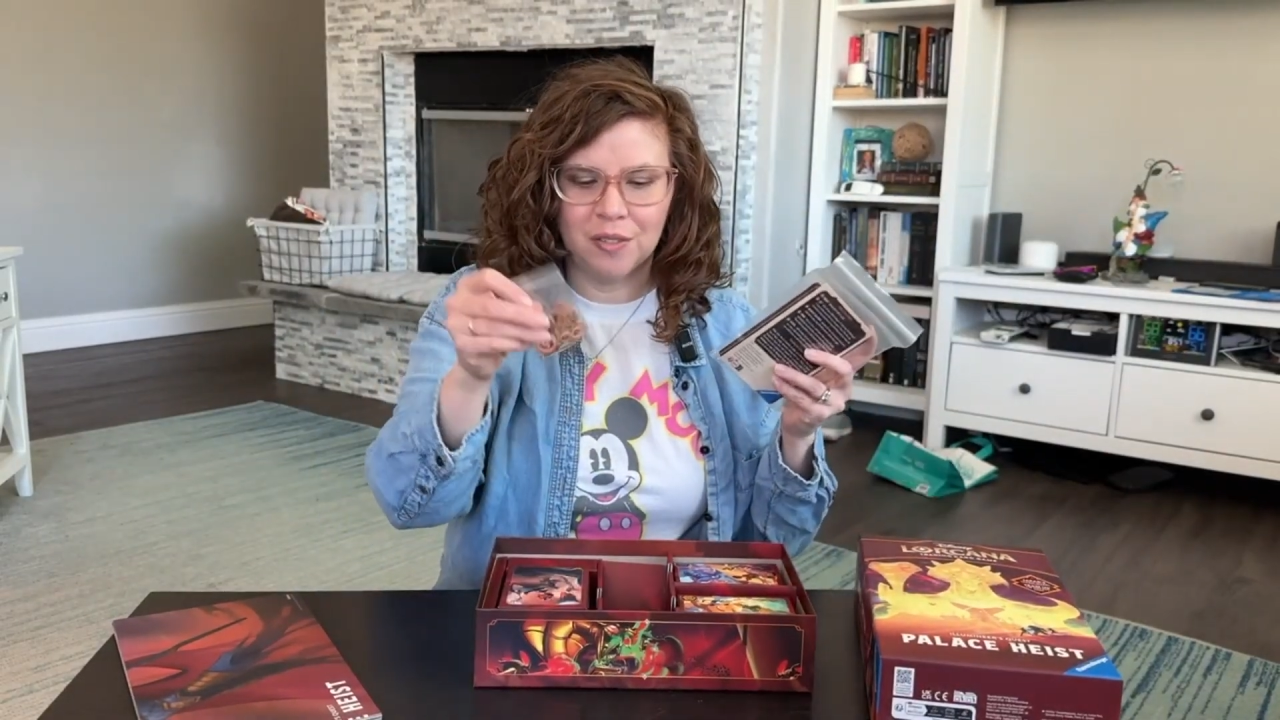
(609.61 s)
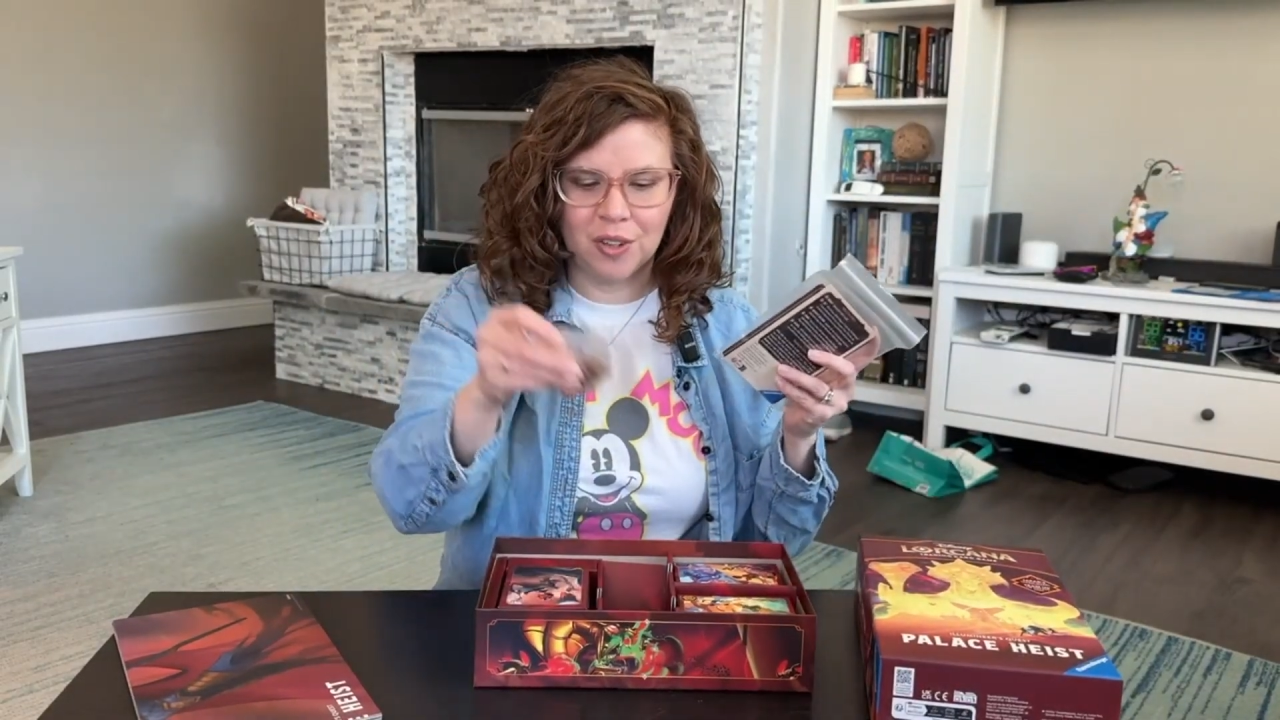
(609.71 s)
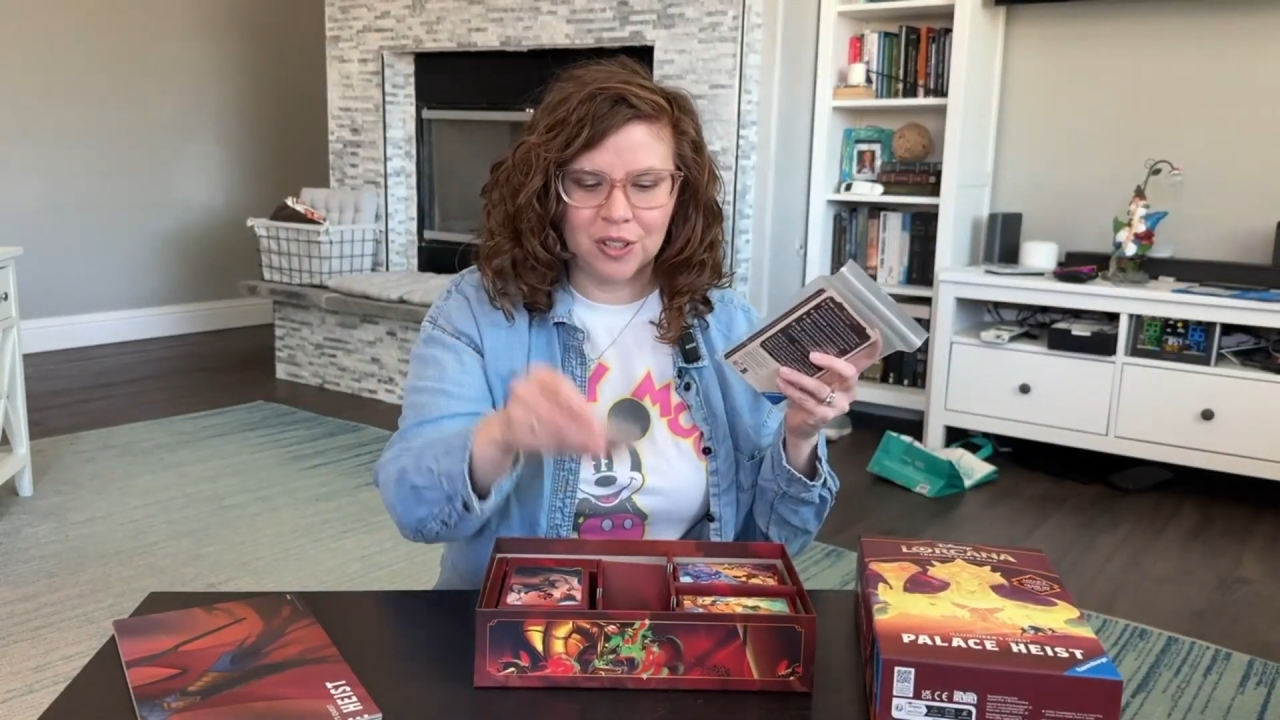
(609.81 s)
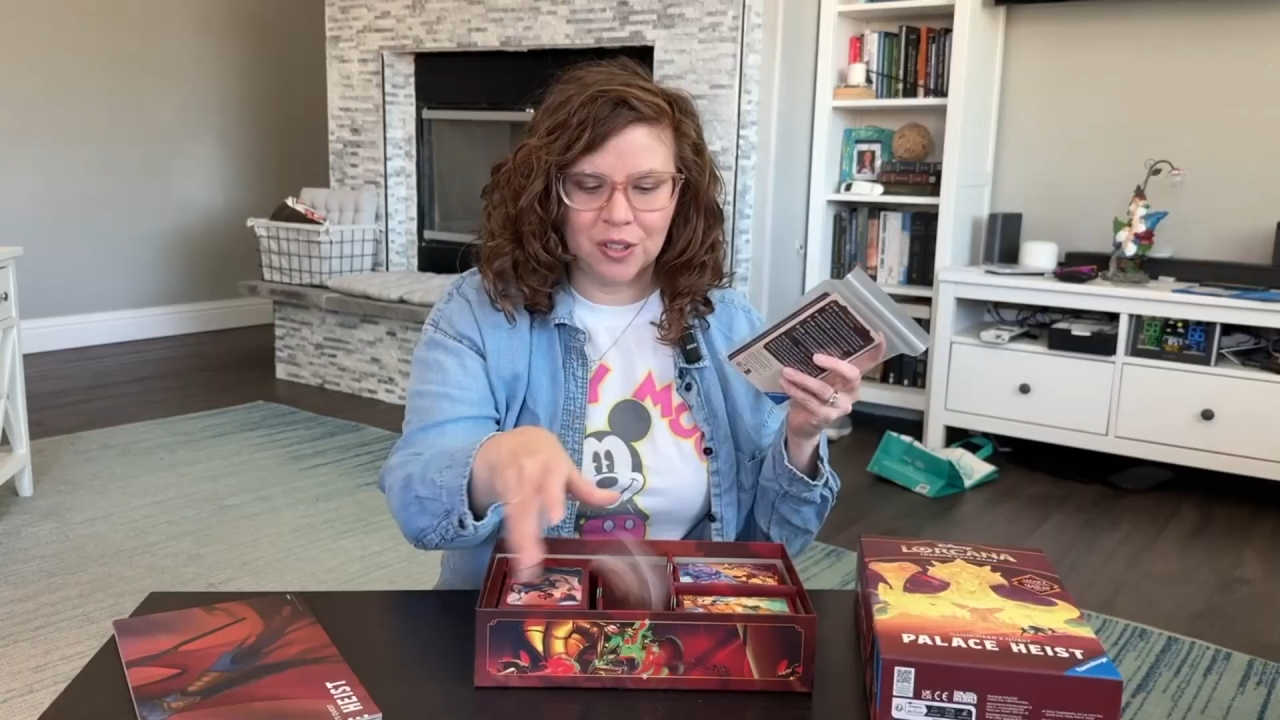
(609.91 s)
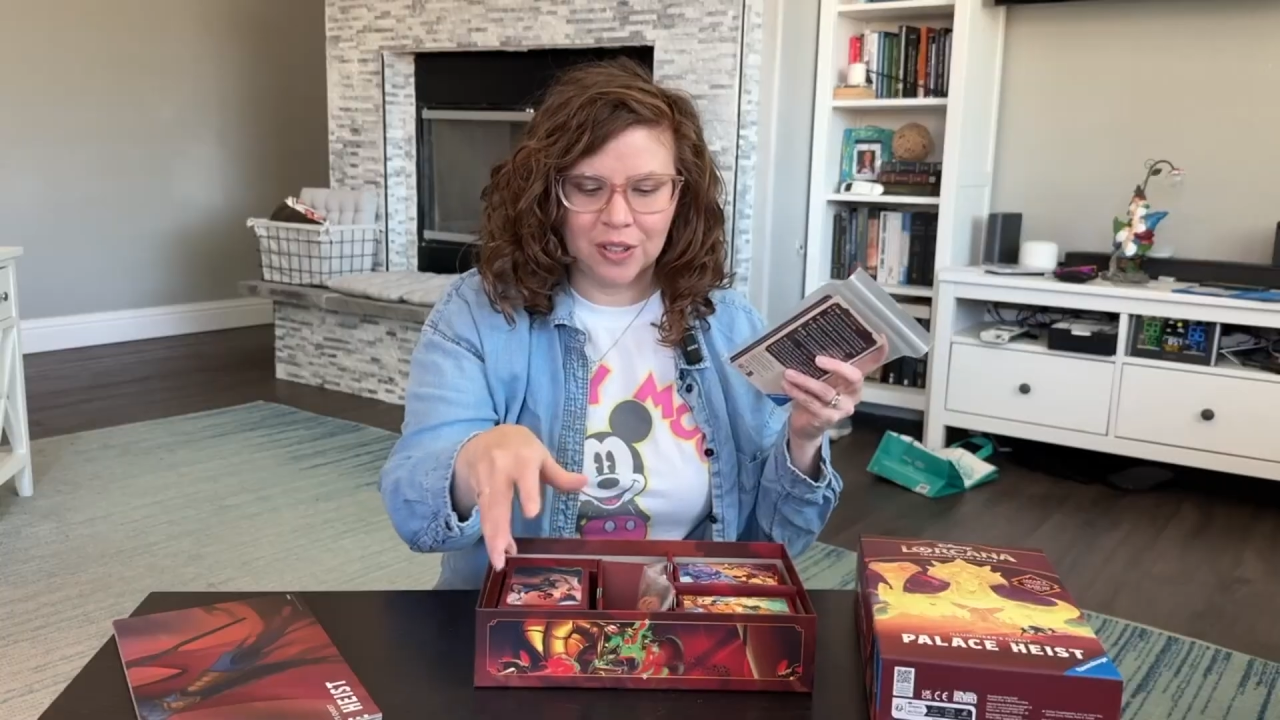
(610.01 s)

of our little